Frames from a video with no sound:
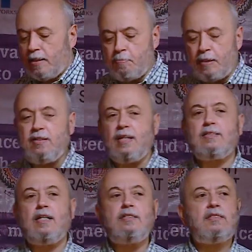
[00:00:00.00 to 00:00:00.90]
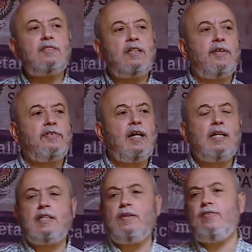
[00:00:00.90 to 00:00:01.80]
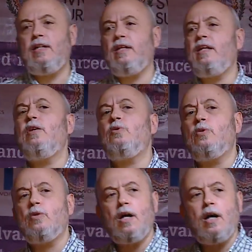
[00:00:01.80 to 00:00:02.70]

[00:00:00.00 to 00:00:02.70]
say, material science is a relatively new